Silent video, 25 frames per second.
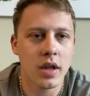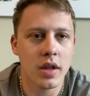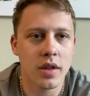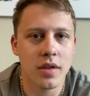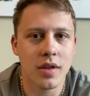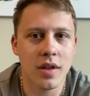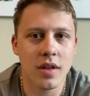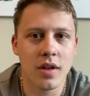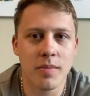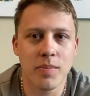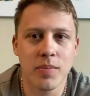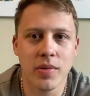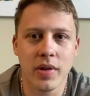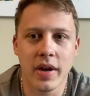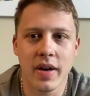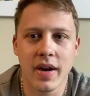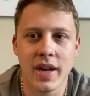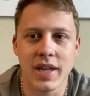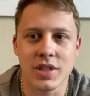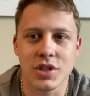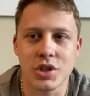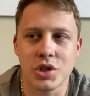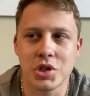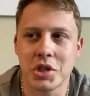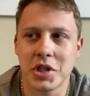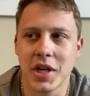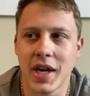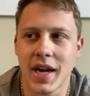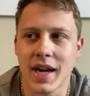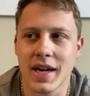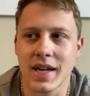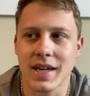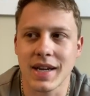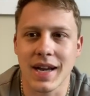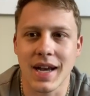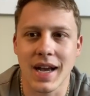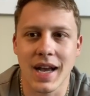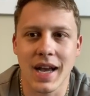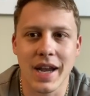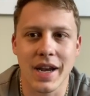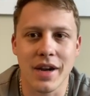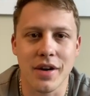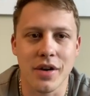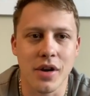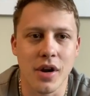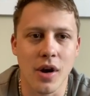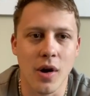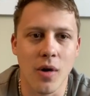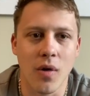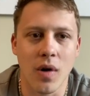The other player has jack
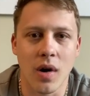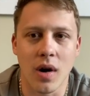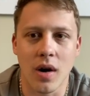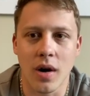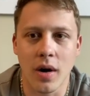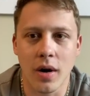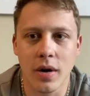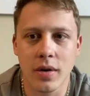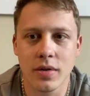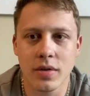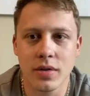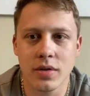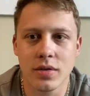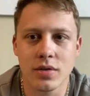9, no heart.